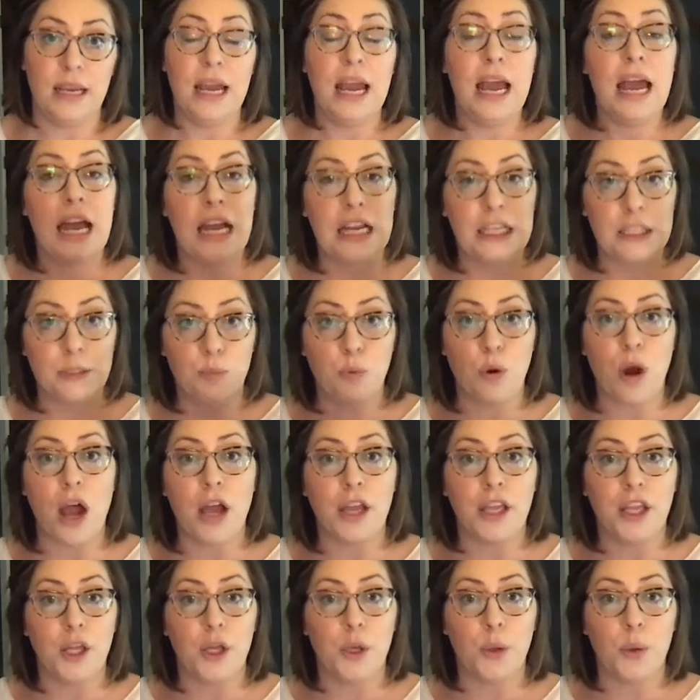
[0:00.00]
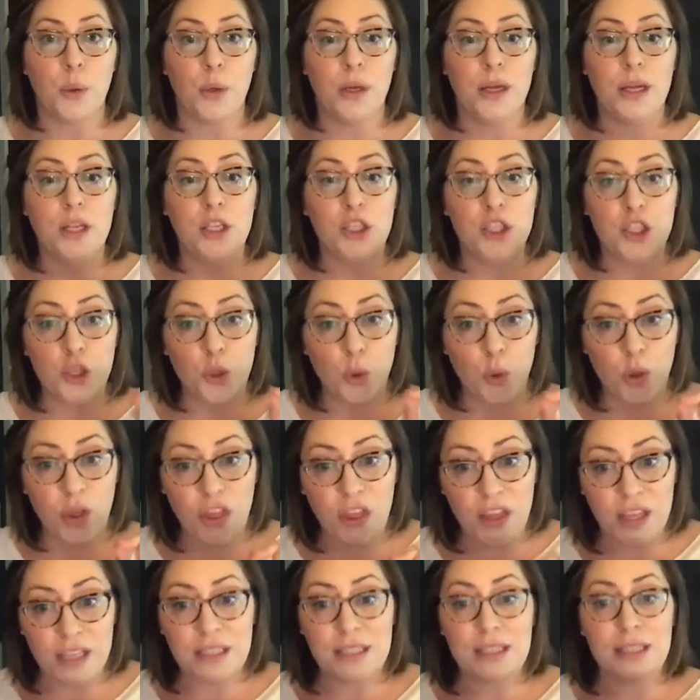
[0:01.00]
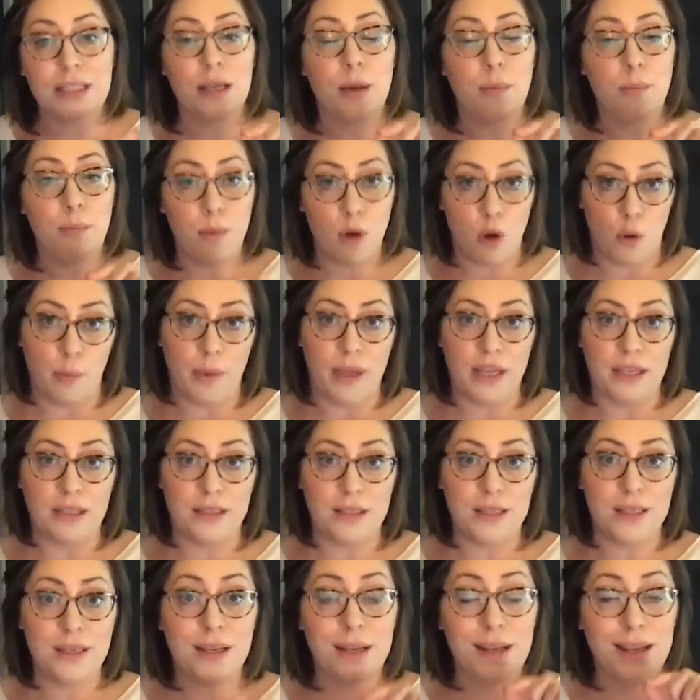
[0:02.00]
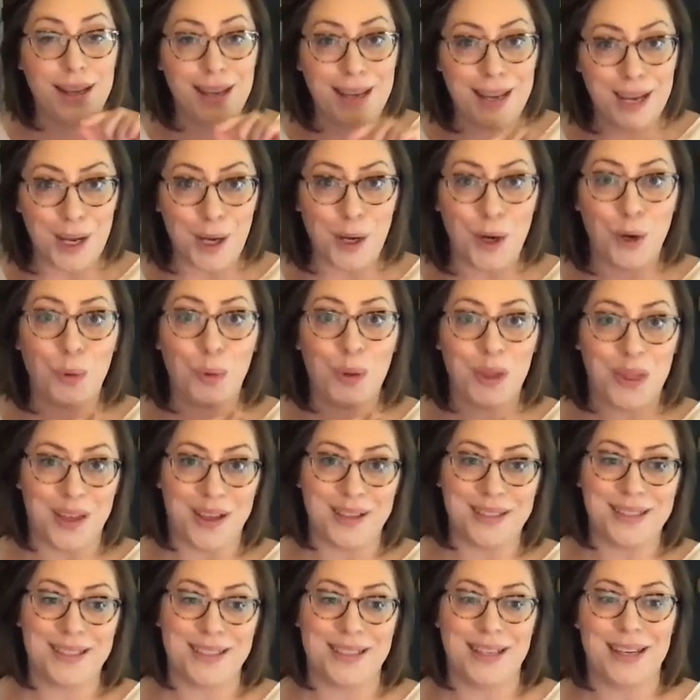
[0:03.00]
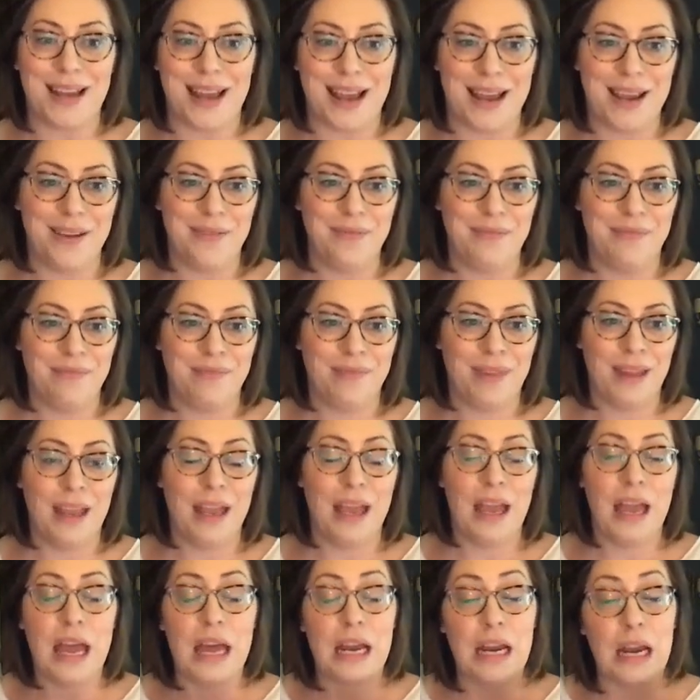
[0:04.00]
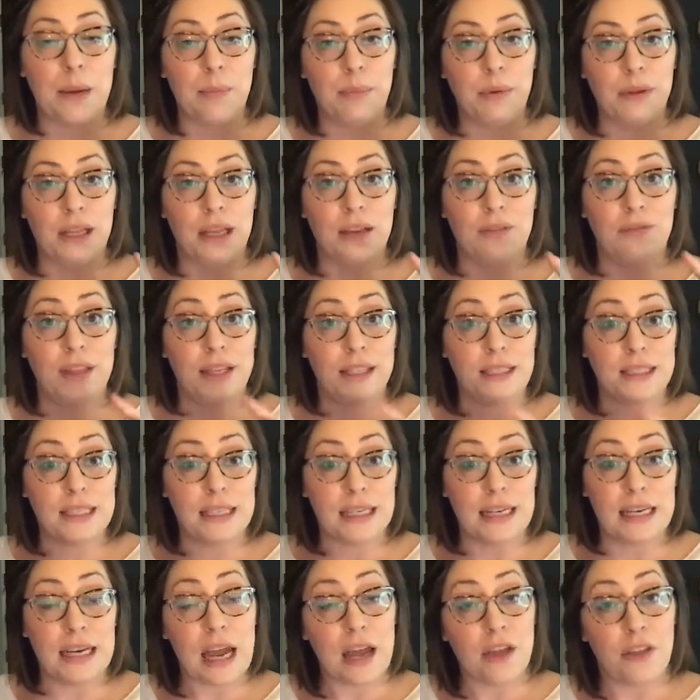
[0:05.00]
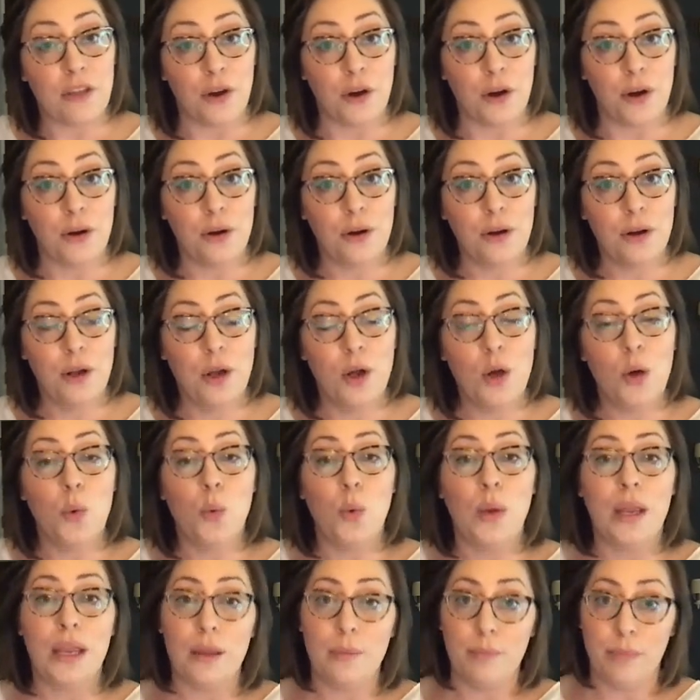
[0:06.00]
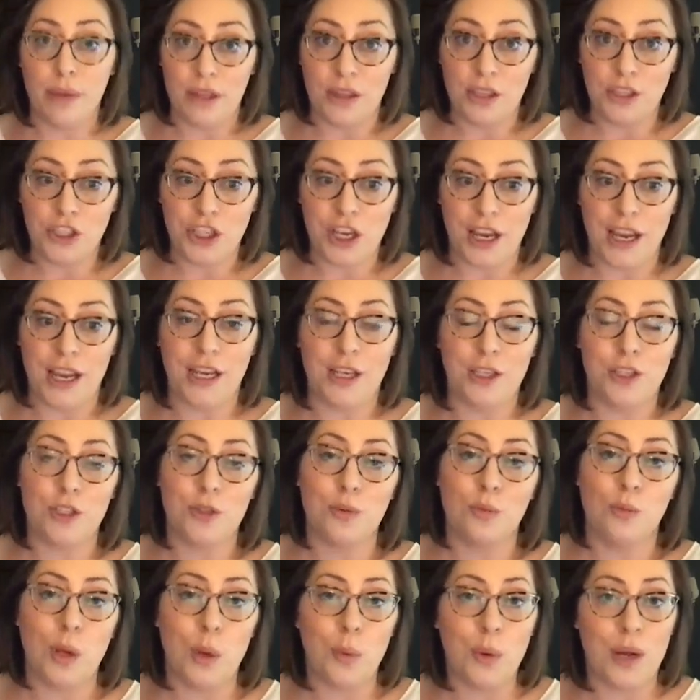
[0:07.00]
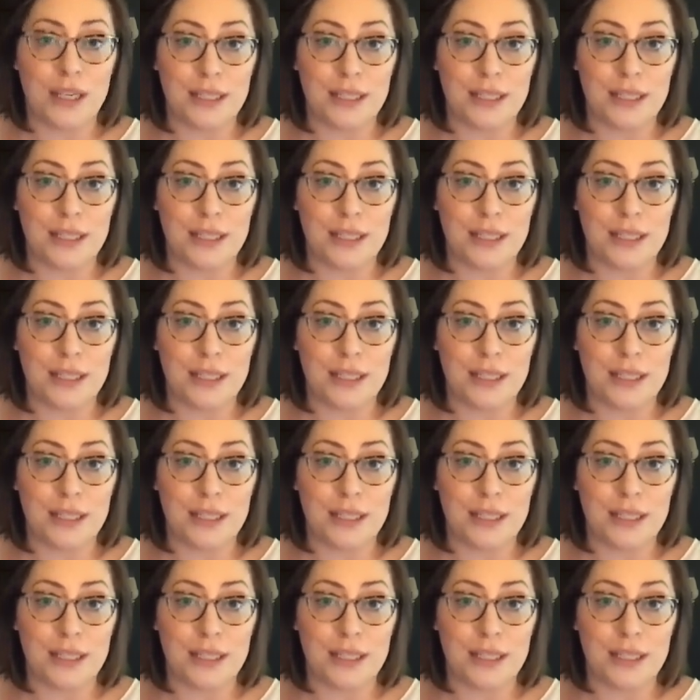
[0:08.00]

has brought you to this moment here with us today. And I believe that together we can be the change we want to